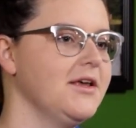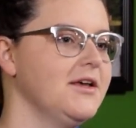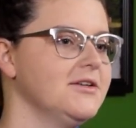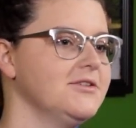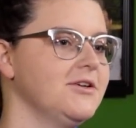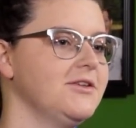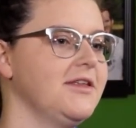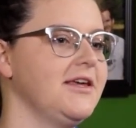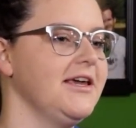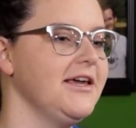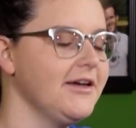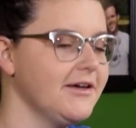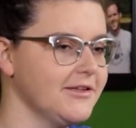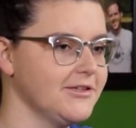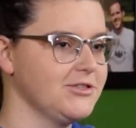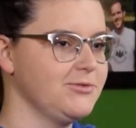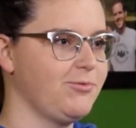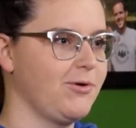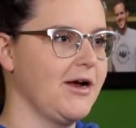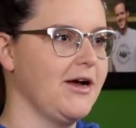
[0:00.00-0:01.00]
So the
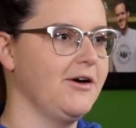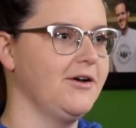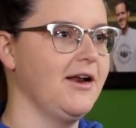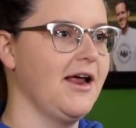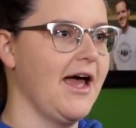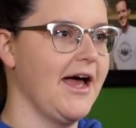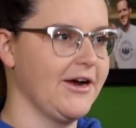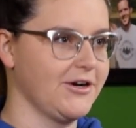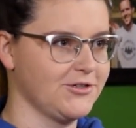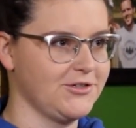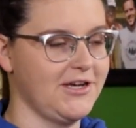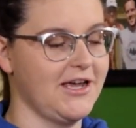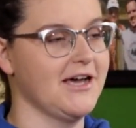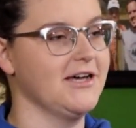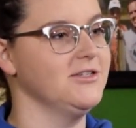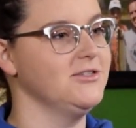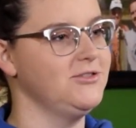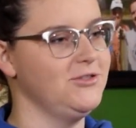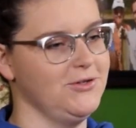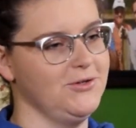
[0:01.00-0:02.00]
English brown actually
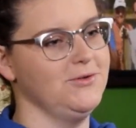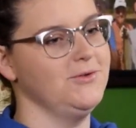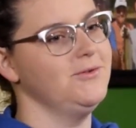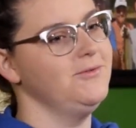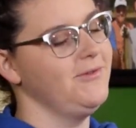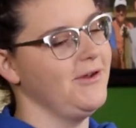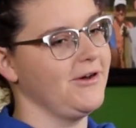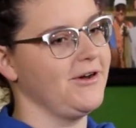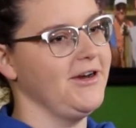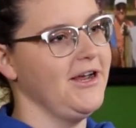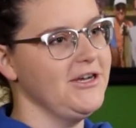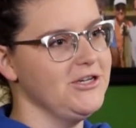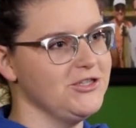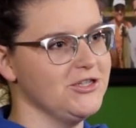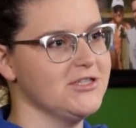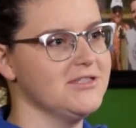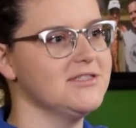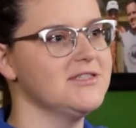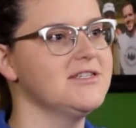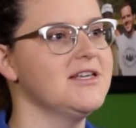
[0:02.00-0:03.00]
has two
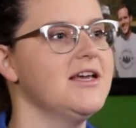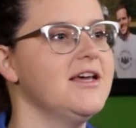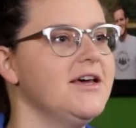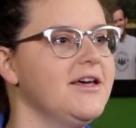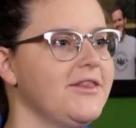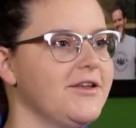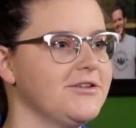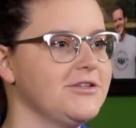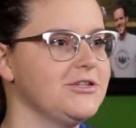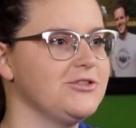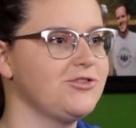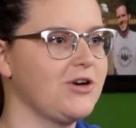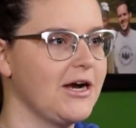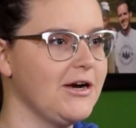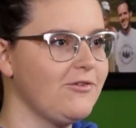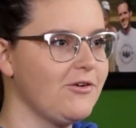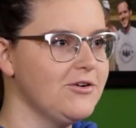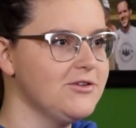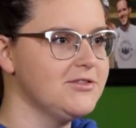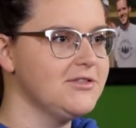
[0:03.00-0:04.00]
variations. There's a dry
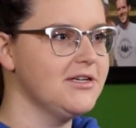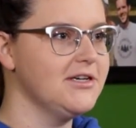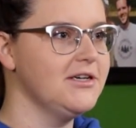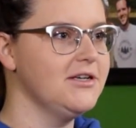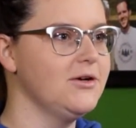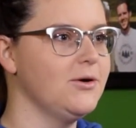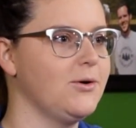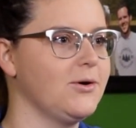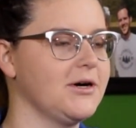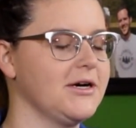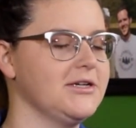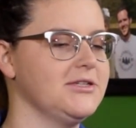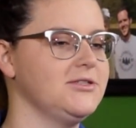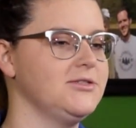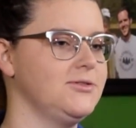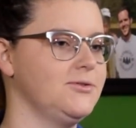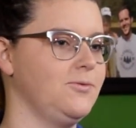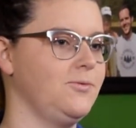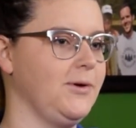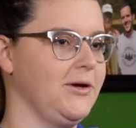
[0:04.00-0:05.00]
roasted or a
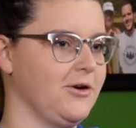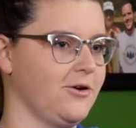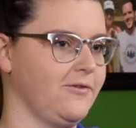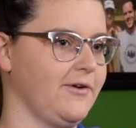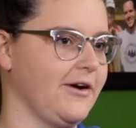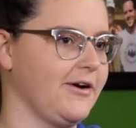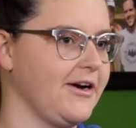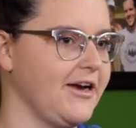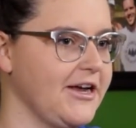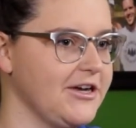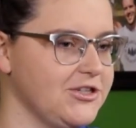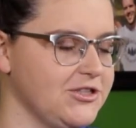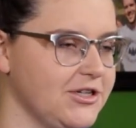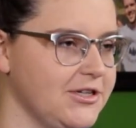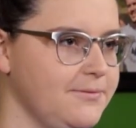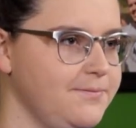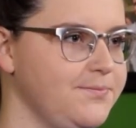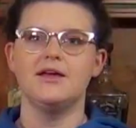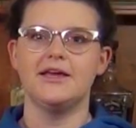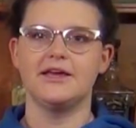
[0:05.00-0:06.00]
sweeter
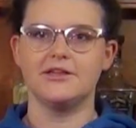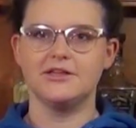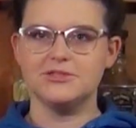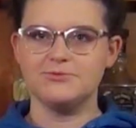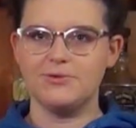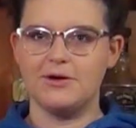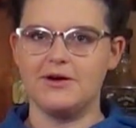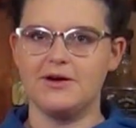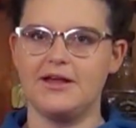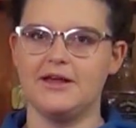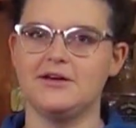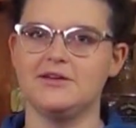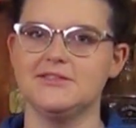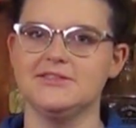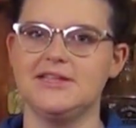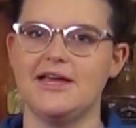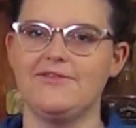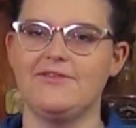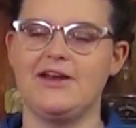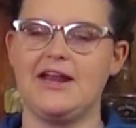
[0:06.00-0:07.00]
variation. English brown ales
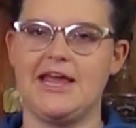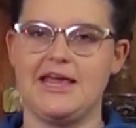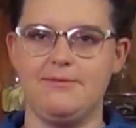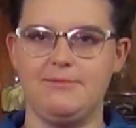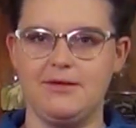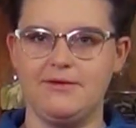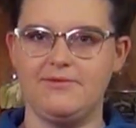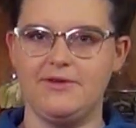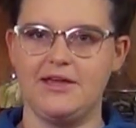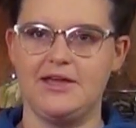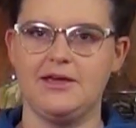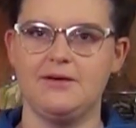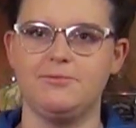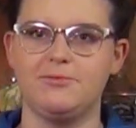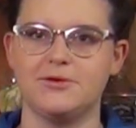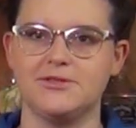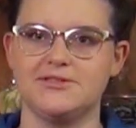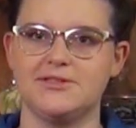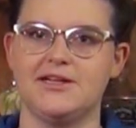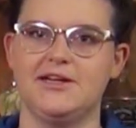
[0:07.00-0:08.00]
have an ABV
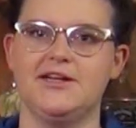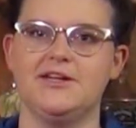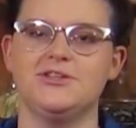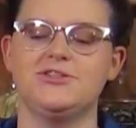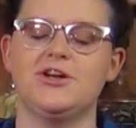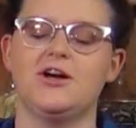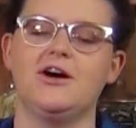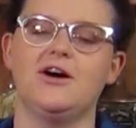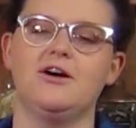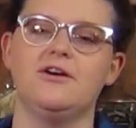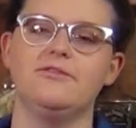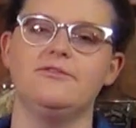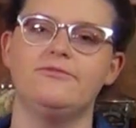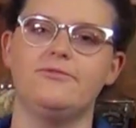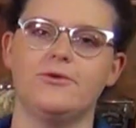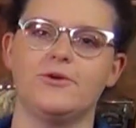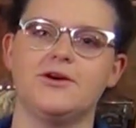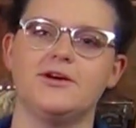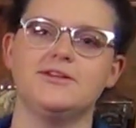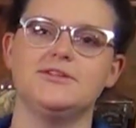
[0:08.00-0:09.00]
percentage of
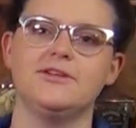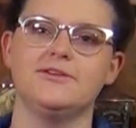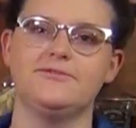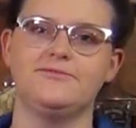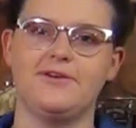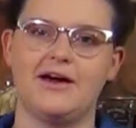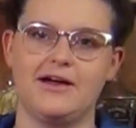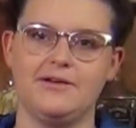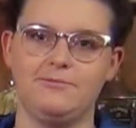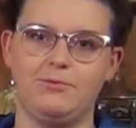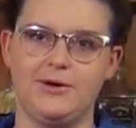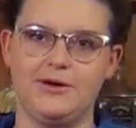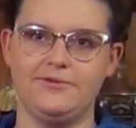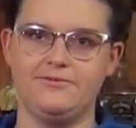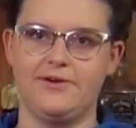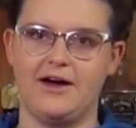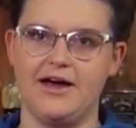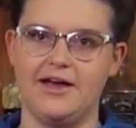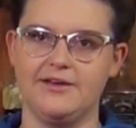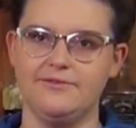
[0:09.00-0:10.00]
4 to
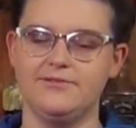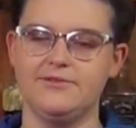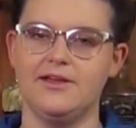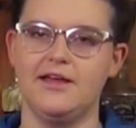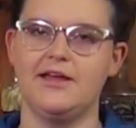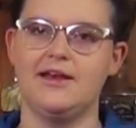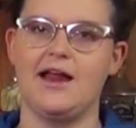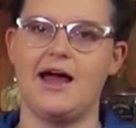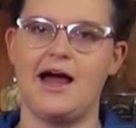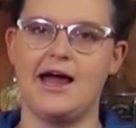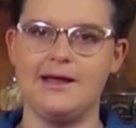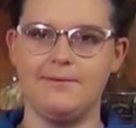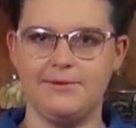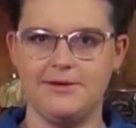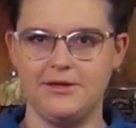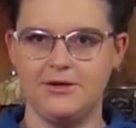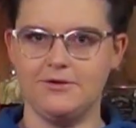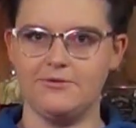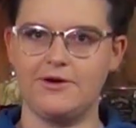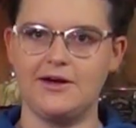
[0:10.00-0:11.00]
5.5, an
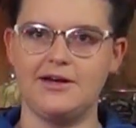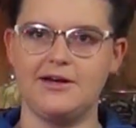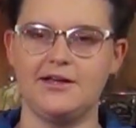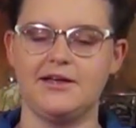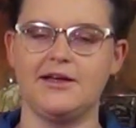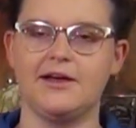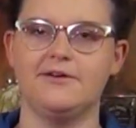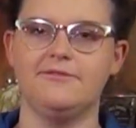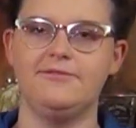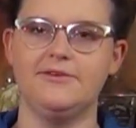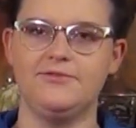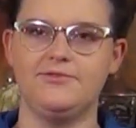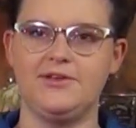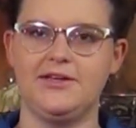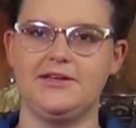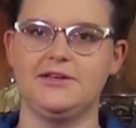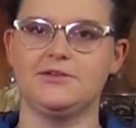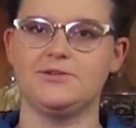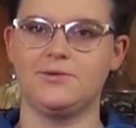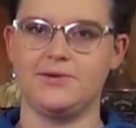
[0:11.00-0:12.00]
IBU rating of
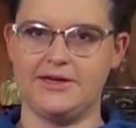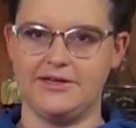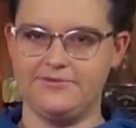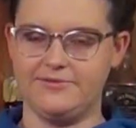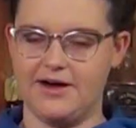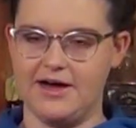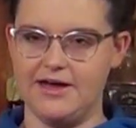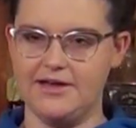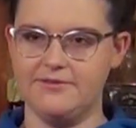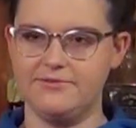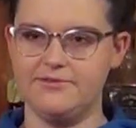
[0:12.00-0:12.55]
15 to 25.